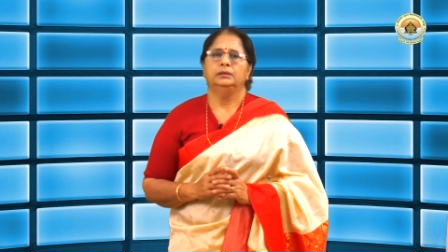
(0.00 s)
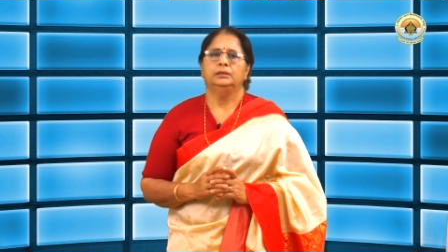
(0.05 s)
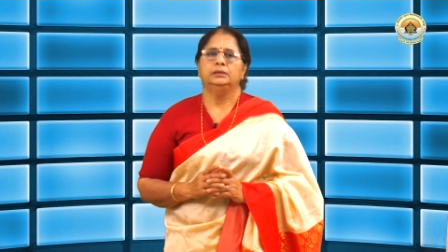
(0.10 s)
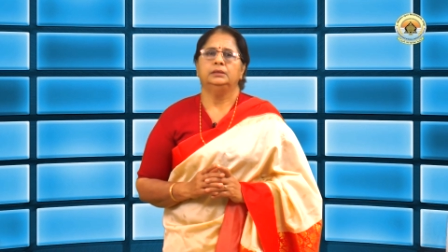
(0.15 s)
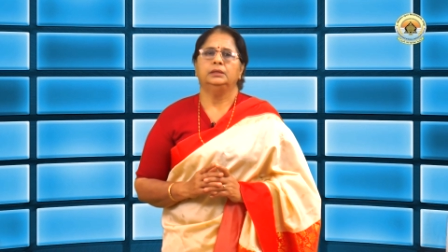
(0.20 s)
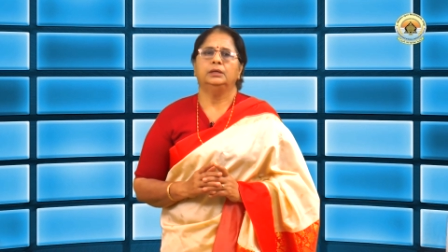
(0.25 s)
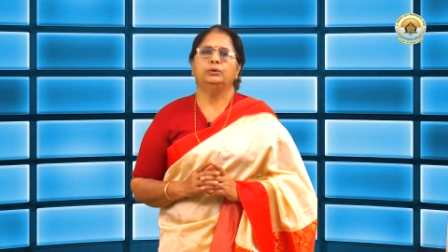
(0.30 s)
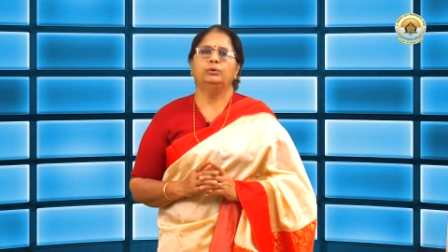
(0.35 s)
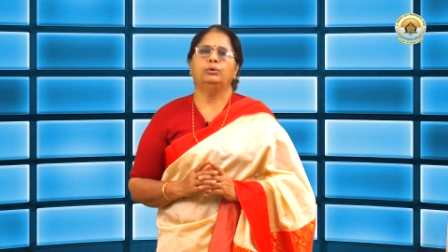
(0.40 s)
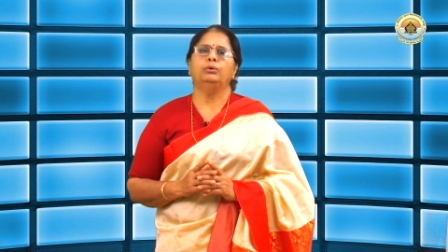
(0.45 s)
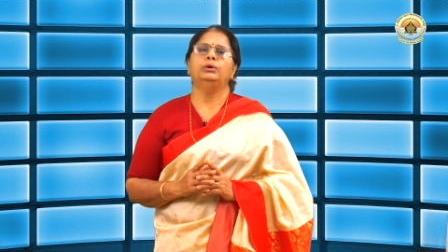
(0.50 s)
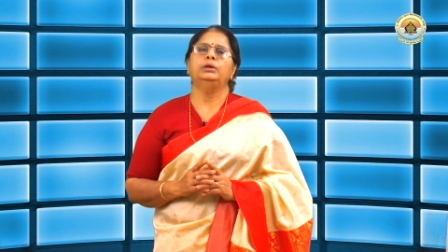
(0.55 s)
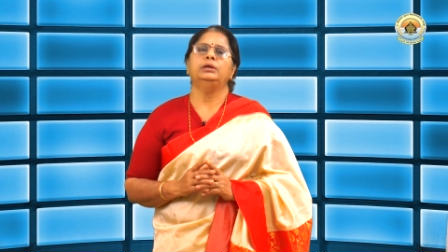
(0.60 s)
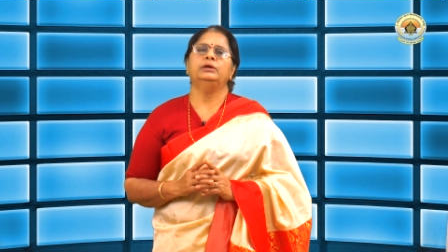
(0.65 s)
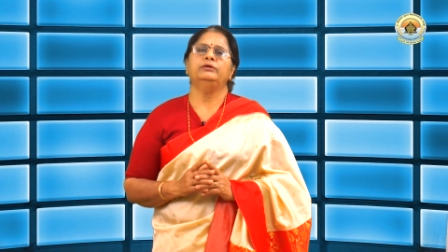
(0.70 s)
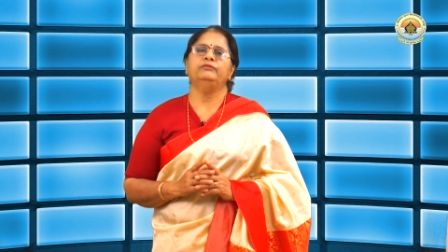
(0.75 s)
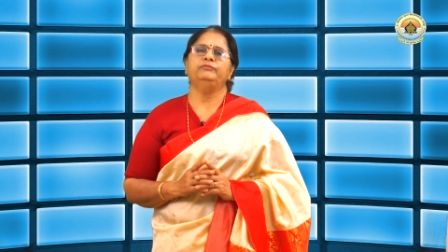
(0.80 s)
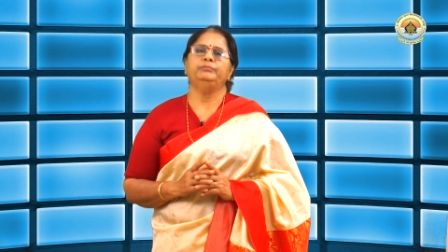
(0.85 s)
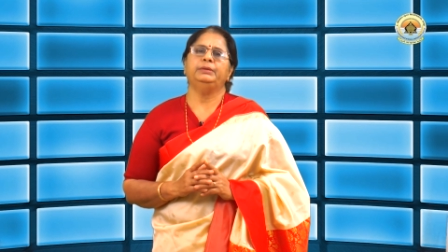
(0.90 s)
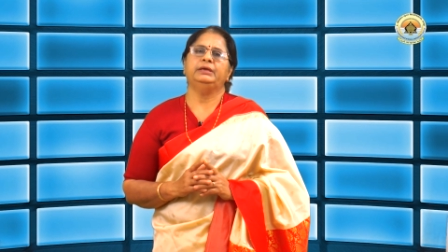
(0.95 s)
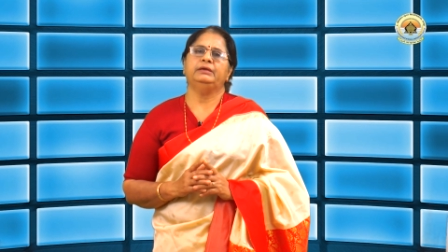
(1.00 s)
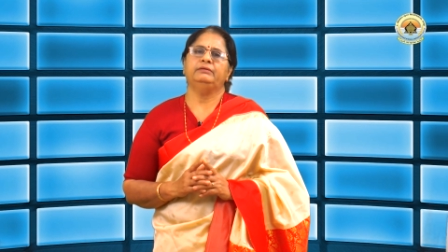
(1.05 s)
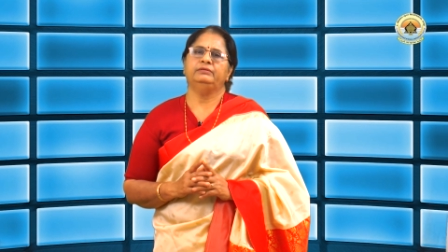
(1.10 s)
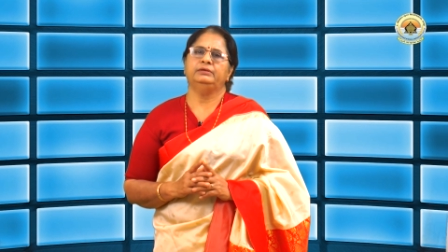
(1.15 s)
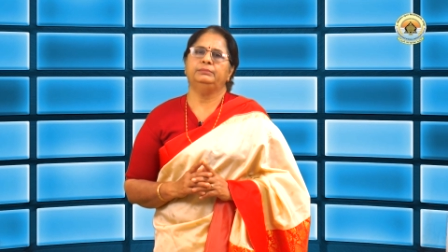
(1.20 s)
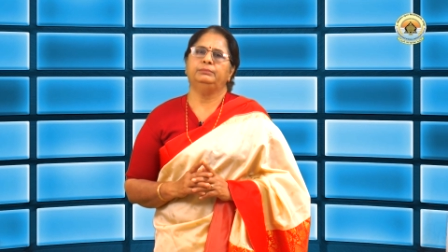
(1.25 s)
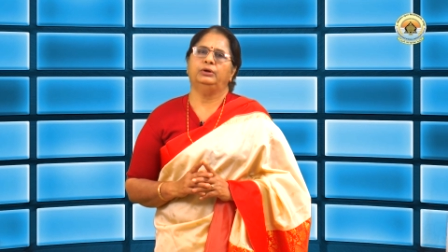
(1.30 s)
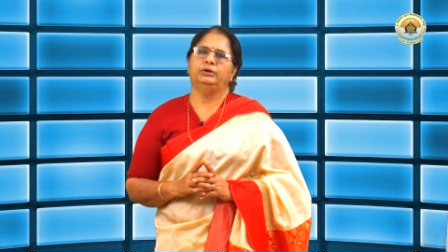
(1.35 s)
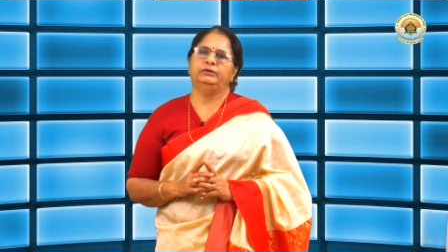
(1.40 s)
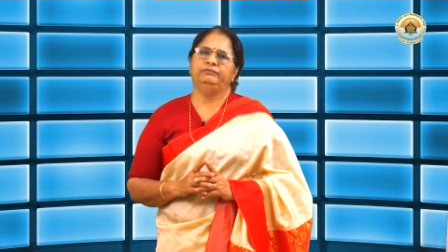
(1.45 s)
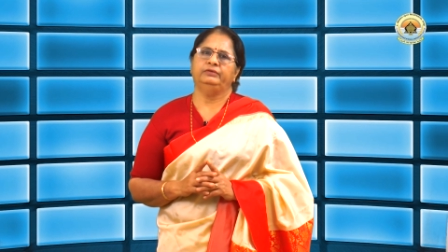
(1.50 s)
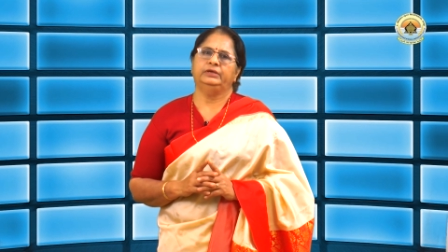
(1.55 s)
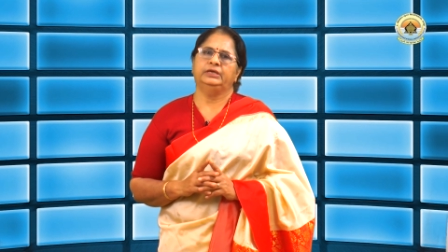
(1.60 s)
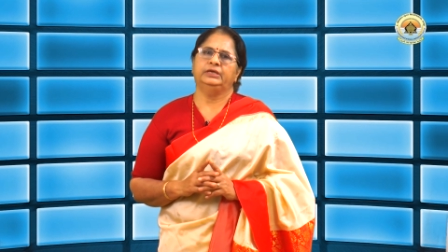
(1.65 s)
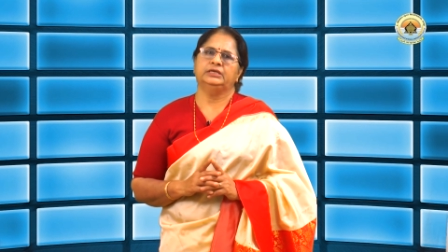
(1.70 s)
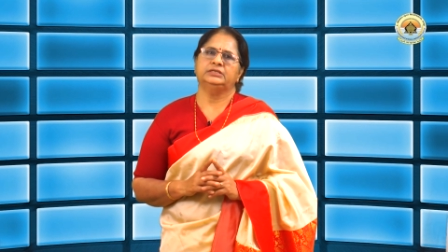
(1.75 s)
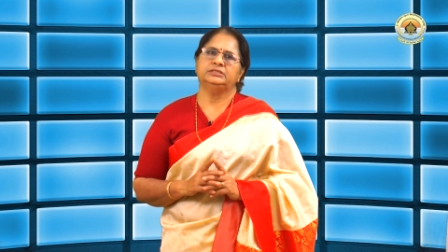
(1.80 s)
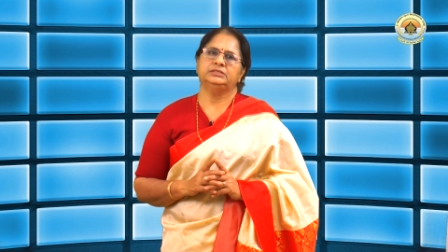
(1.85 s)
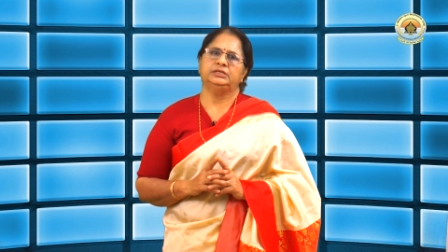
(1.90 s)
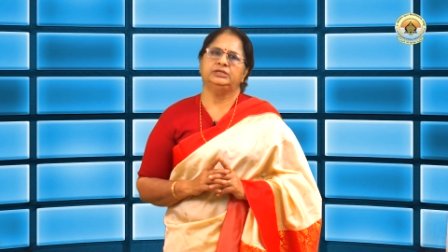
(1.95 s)
The goal of behavior
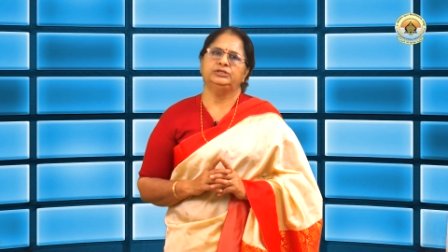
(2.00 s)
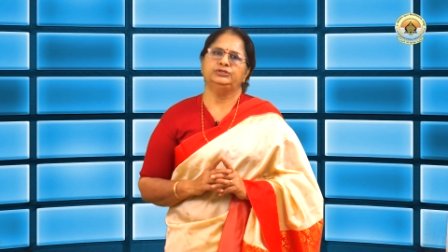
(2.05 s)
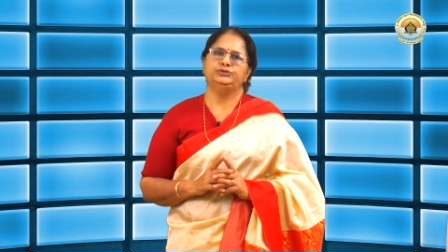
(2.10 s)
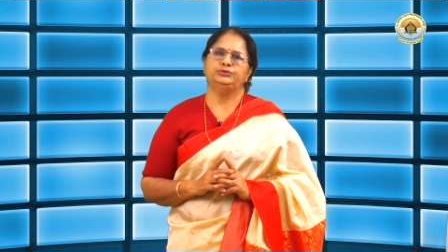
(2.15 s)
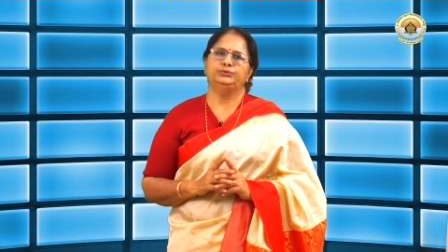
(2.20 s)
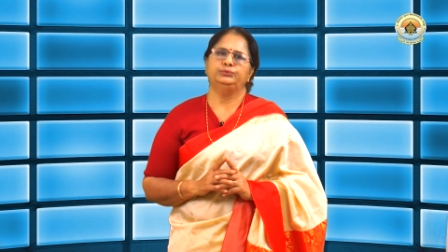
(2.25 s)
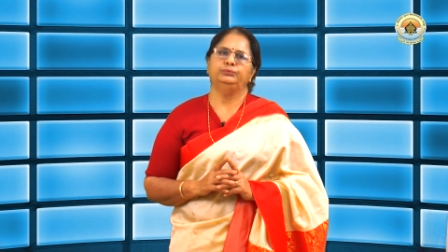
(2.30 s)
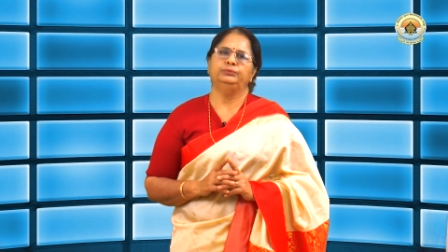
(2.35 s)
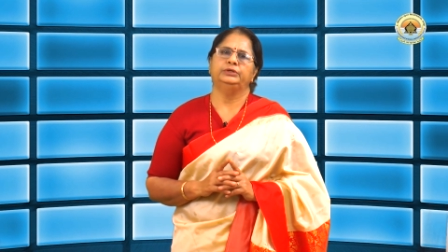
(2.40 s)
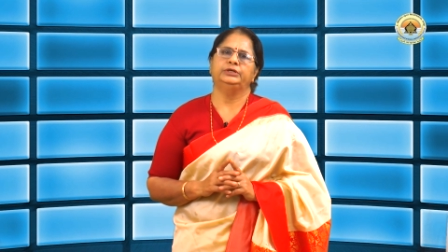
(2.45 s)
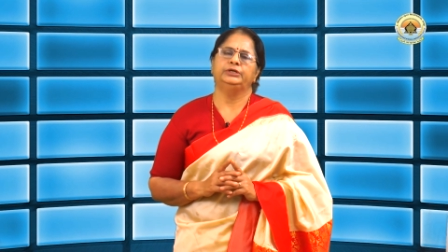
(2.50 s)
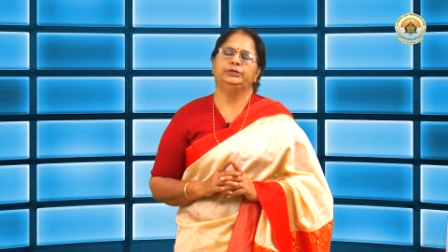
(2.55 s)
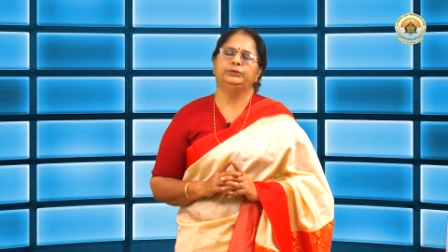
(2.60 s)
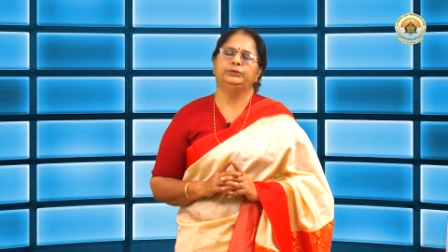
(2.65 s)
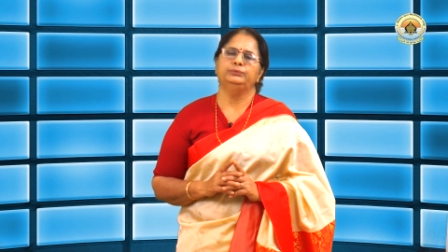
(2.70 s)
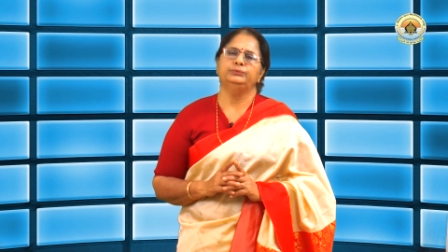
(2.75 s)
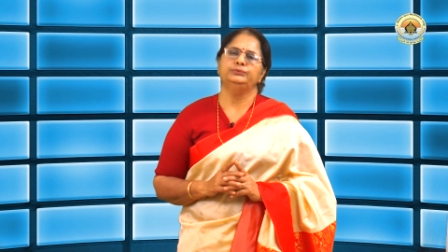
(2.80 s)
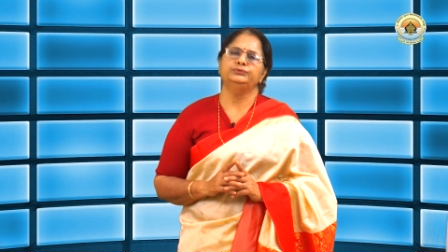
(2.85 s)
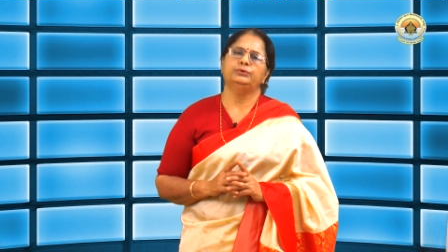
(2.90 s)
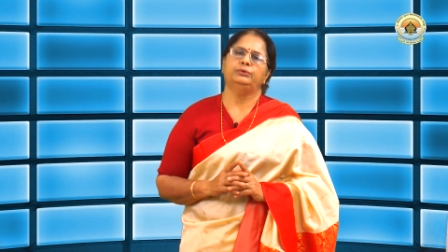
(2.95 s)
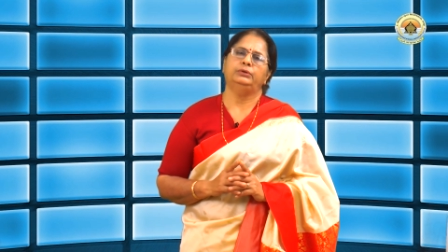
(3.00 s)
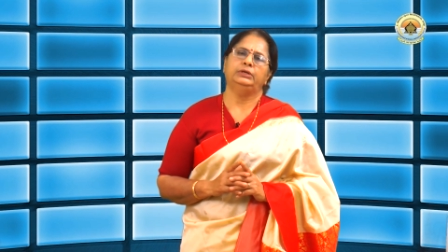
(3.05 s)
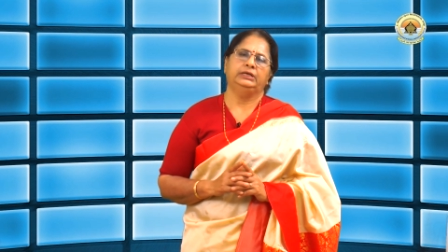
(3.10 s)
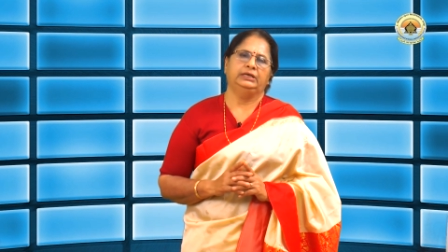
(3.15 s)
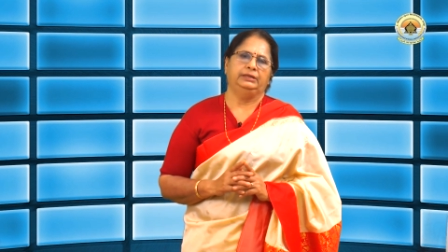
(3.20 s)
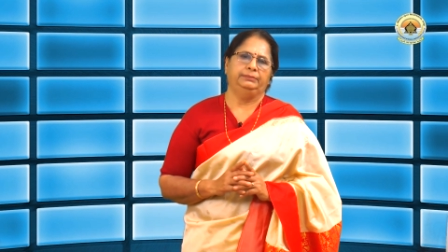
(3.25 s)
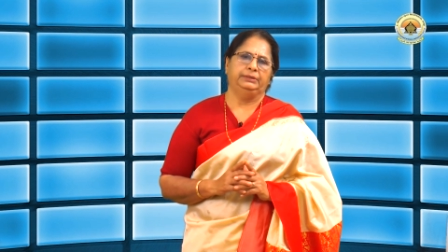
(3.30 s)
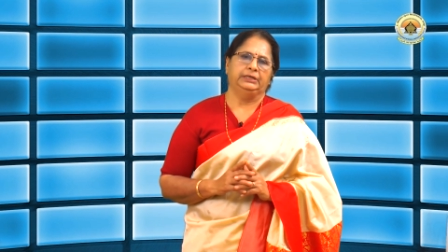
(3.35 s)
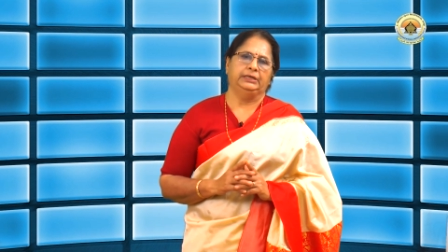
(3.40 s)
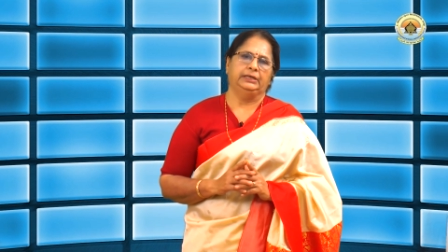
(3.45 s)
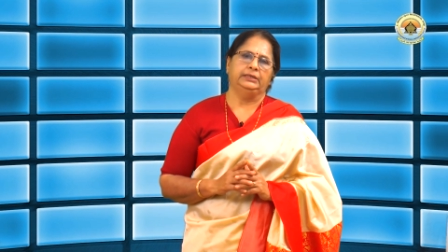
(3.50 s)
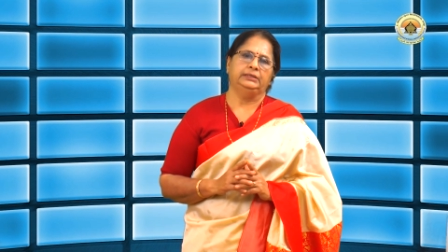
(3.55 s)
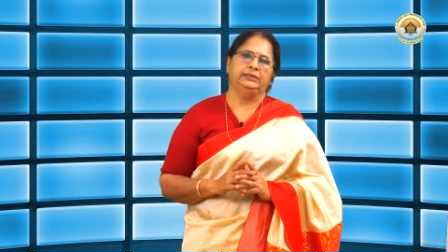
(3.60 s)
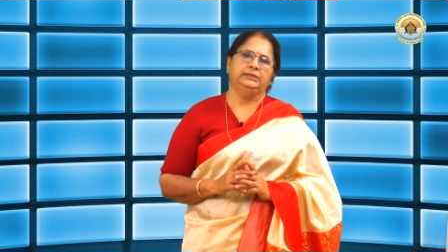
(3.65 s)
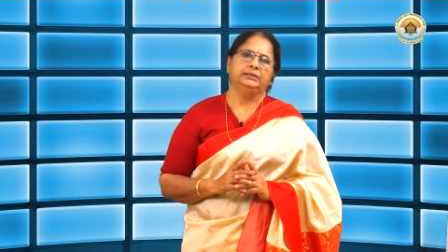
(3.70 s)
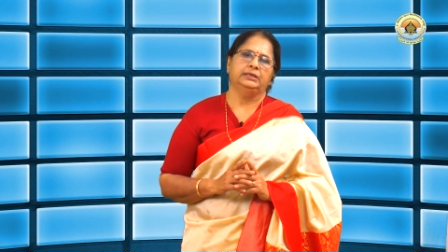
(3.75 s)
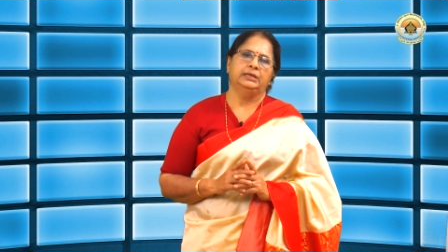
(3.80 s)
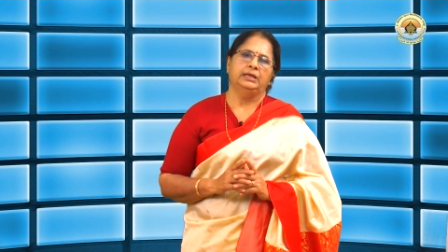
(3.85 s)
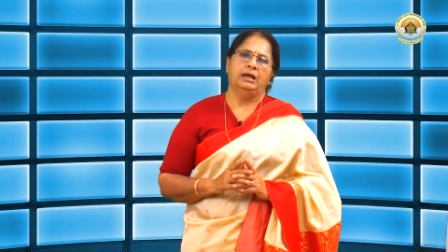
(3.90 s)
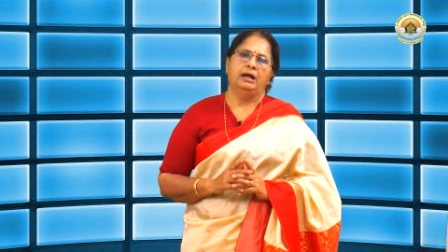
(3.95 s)
modification is to reduce or
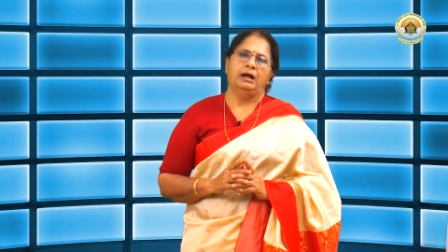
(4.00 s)
eliminate